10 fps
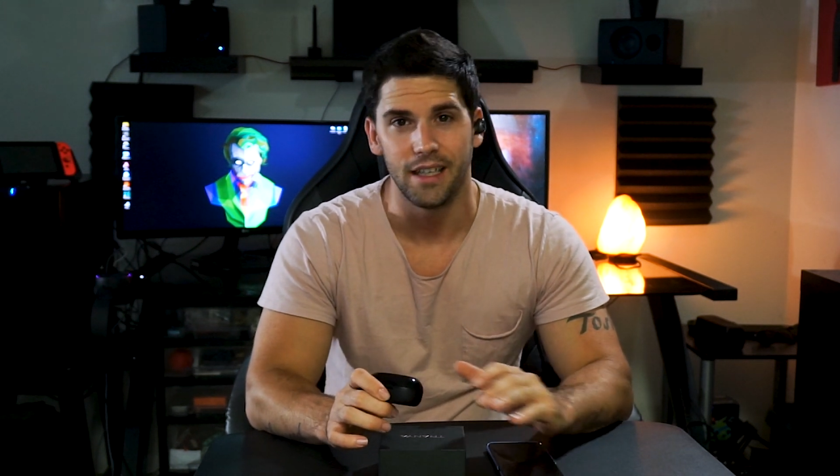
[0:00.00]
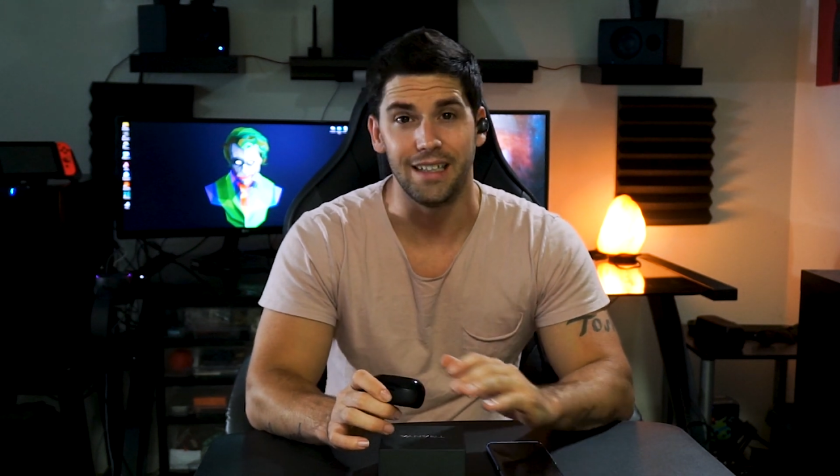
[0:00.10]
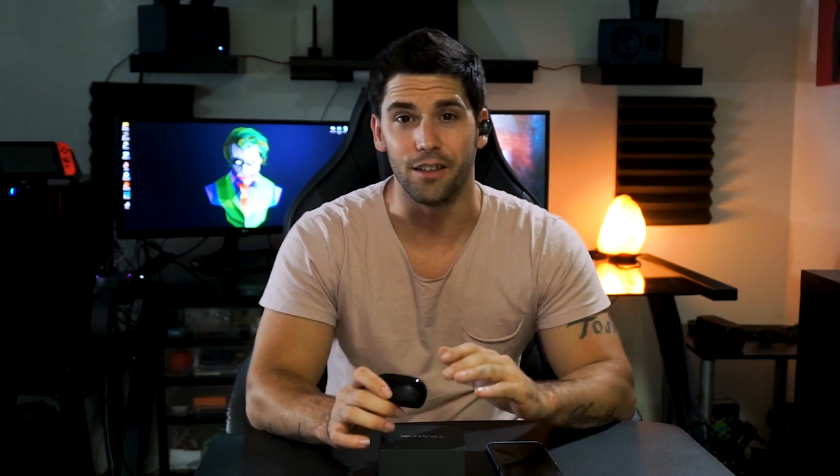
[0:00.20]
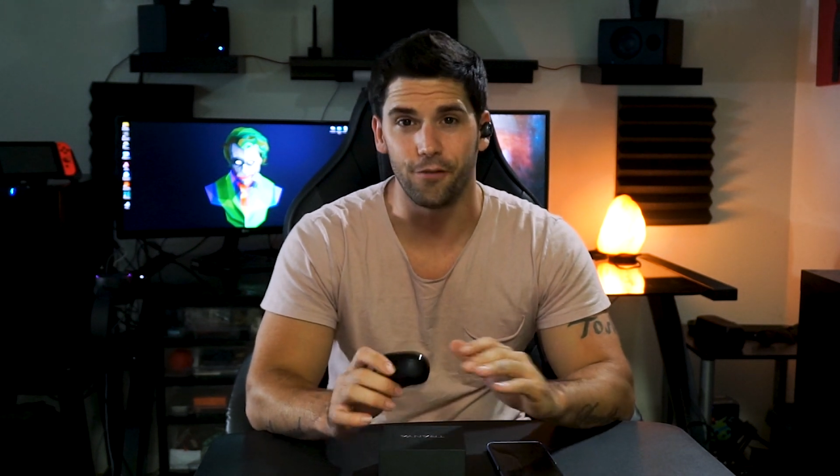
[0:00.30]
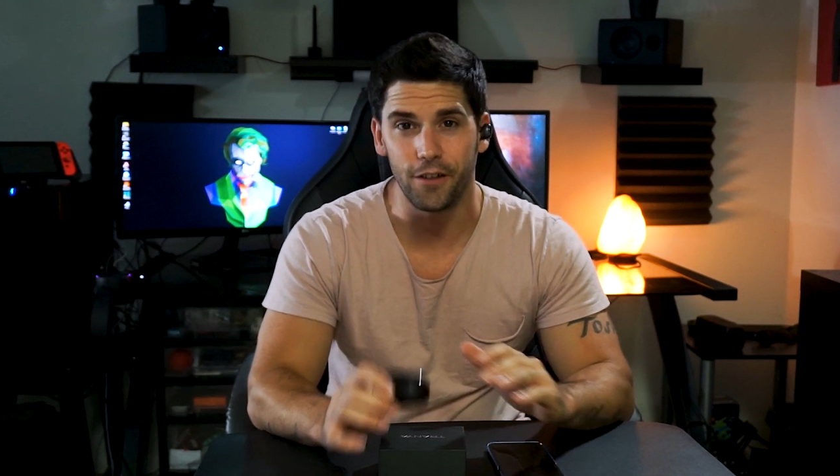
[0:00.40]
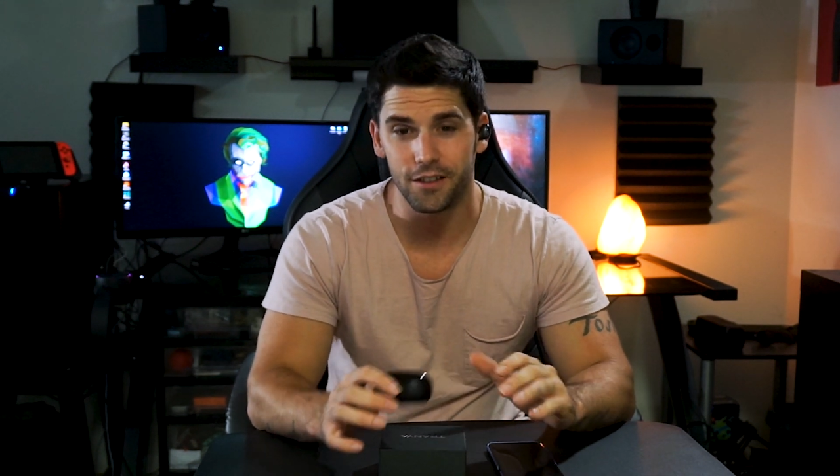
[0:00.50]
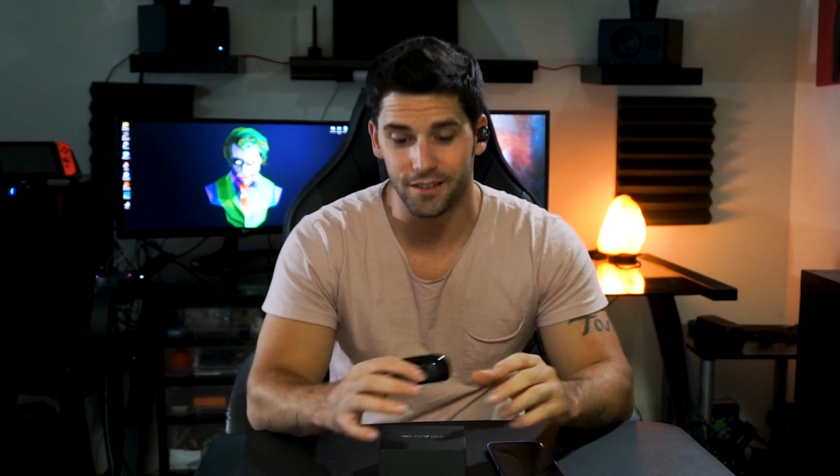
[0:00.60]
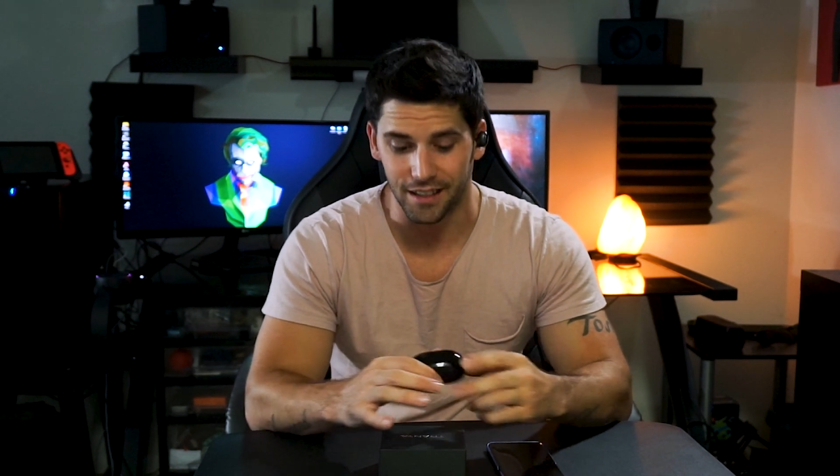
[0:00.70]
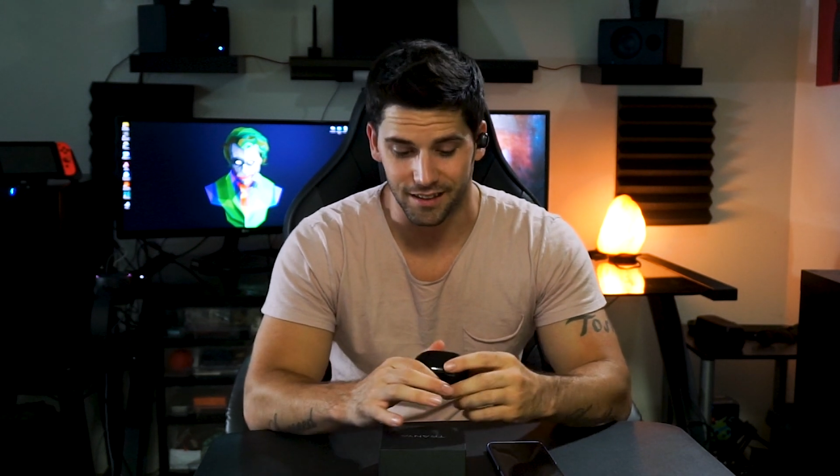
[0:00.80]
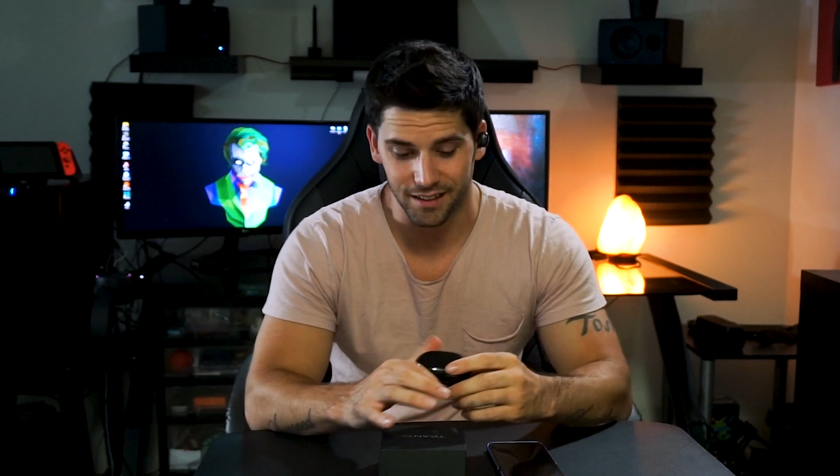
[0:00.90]
and the features
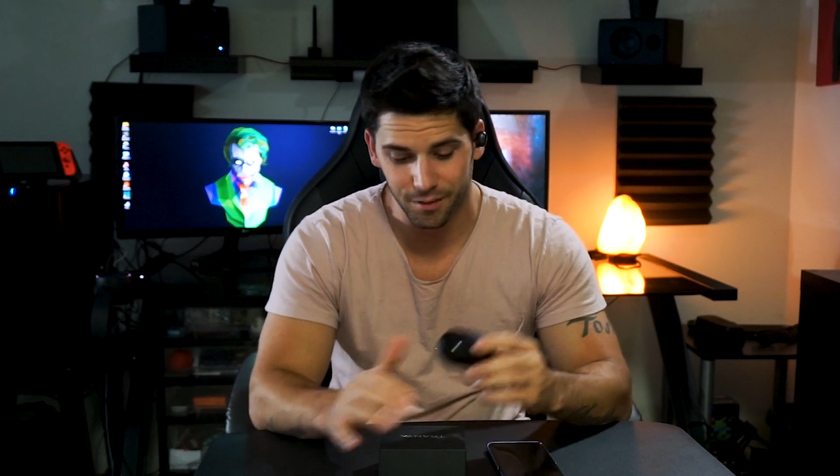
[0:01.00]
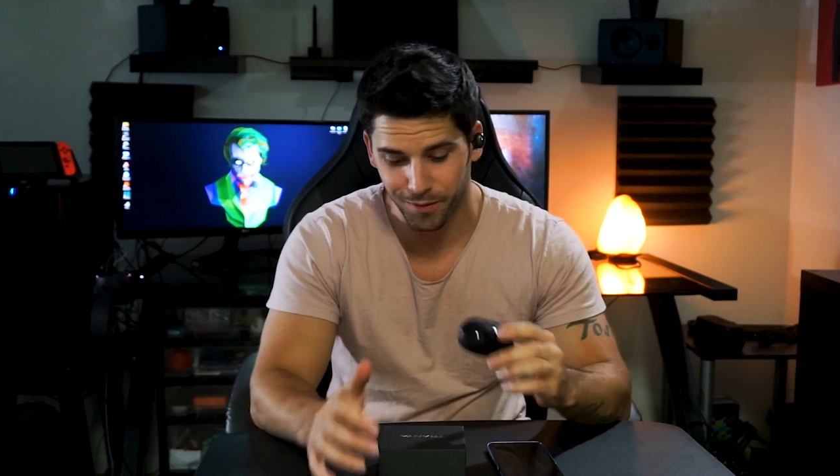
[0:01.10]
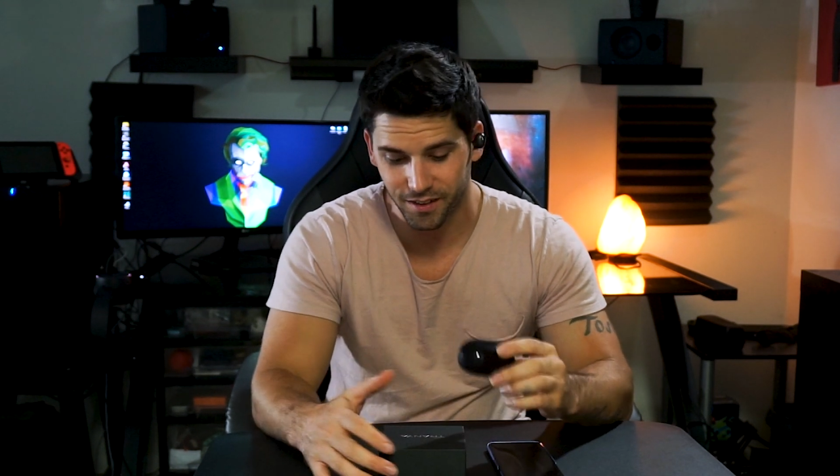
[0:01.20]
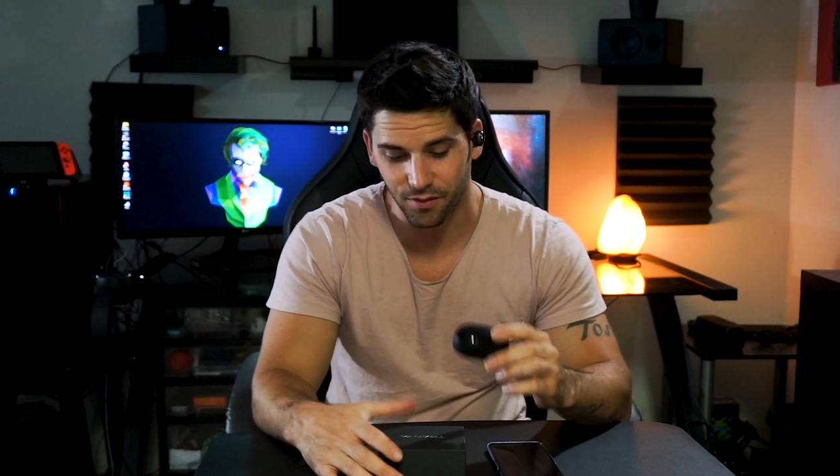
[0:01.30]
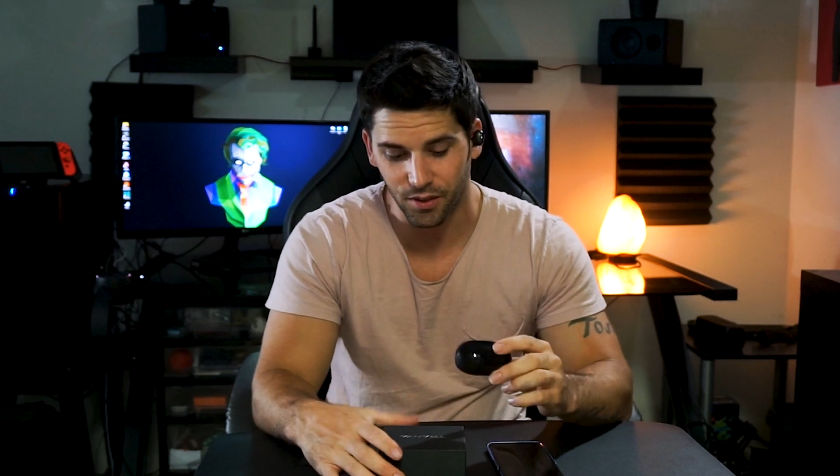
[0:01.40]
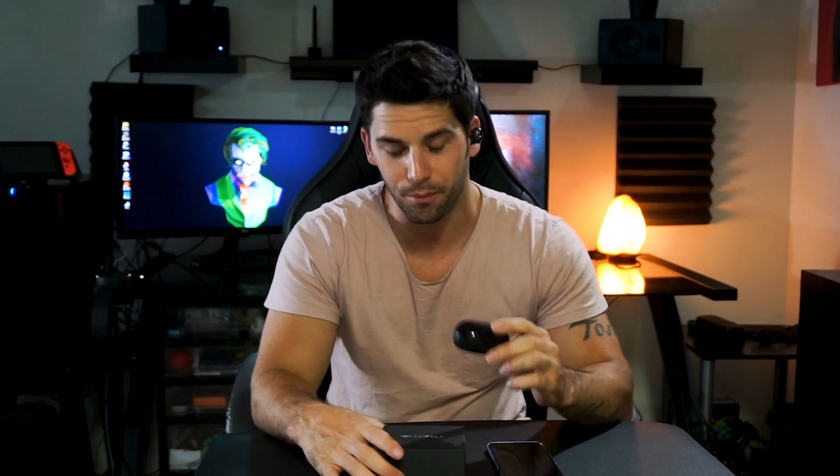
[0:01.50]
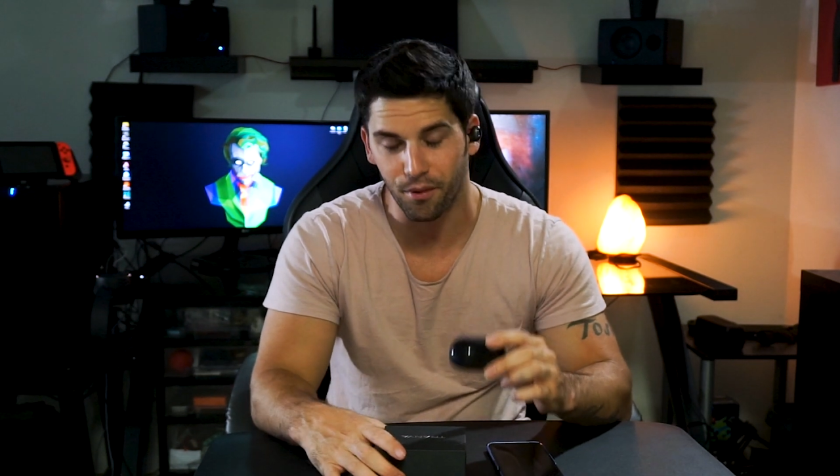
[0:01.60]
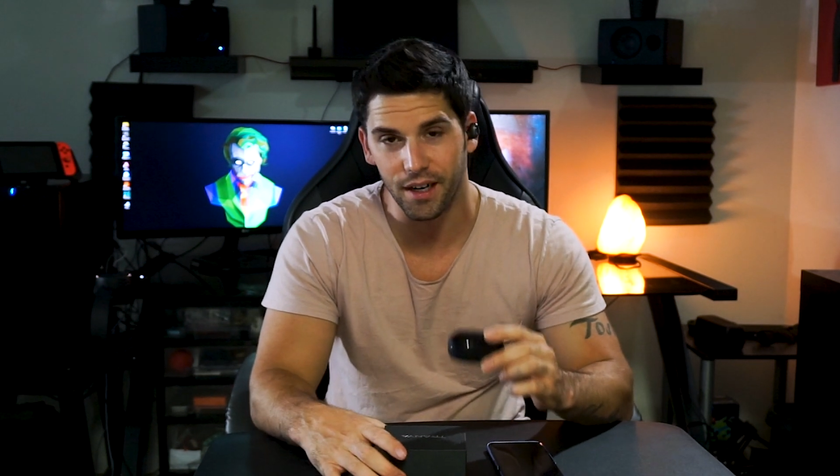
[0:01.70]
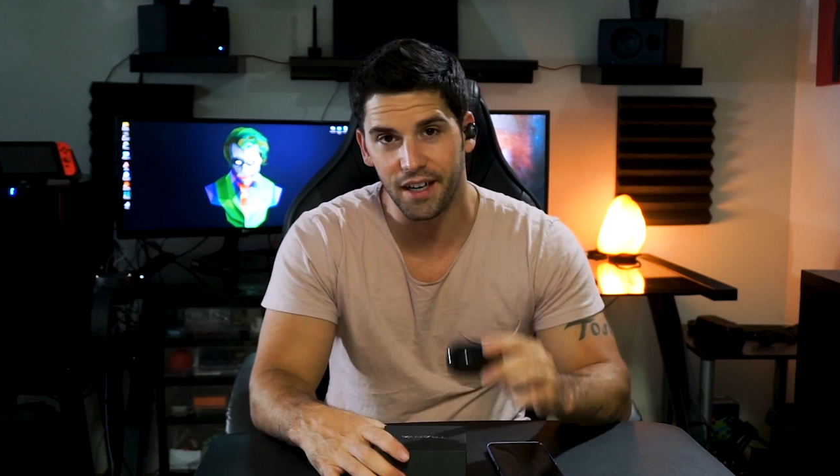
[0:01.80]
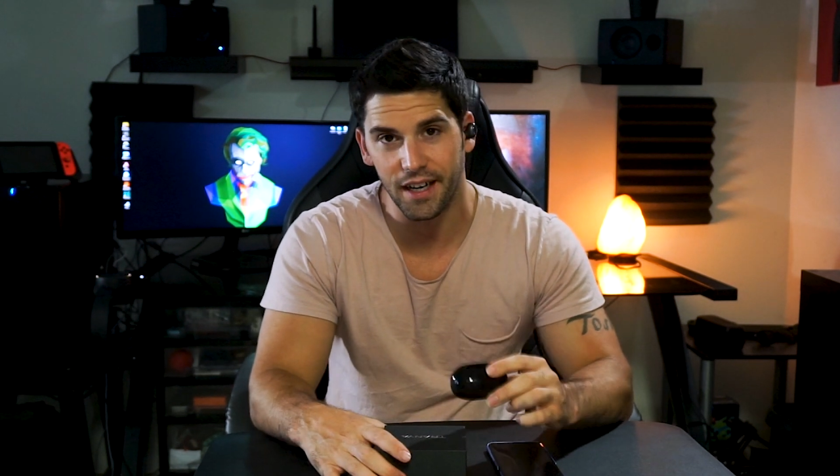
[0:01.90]
that this specific
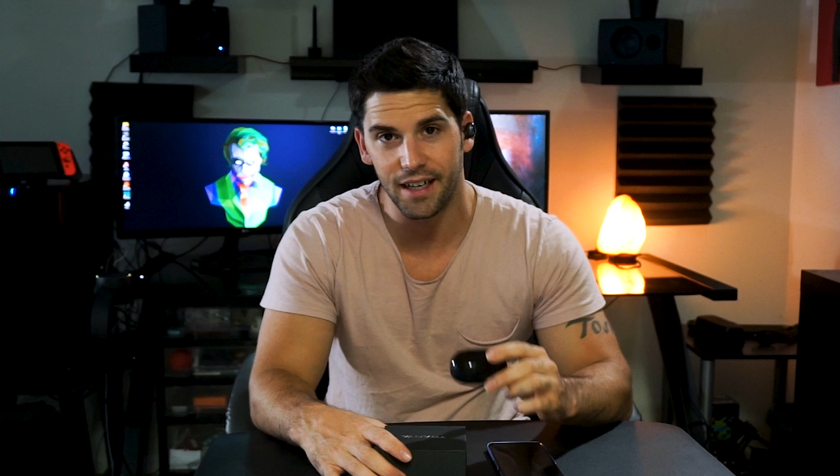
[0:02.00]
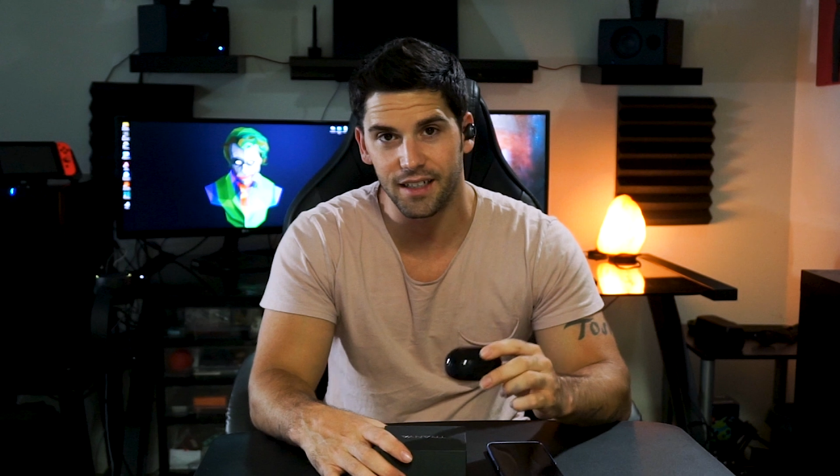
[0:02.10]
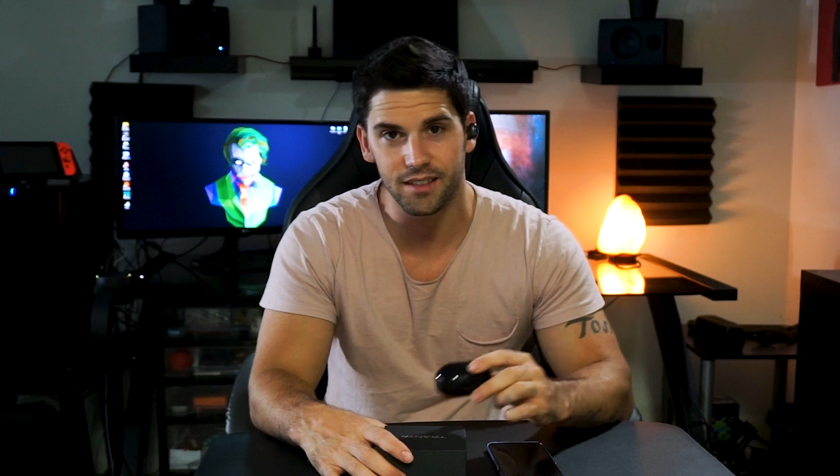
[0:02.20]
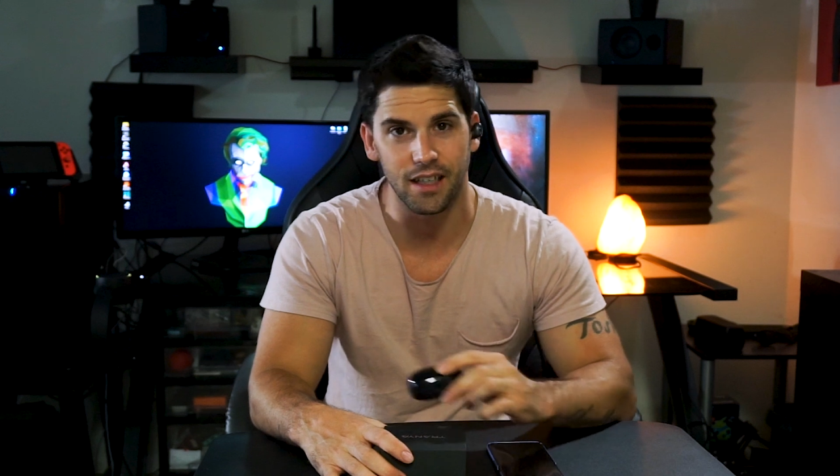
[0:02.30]
brand has,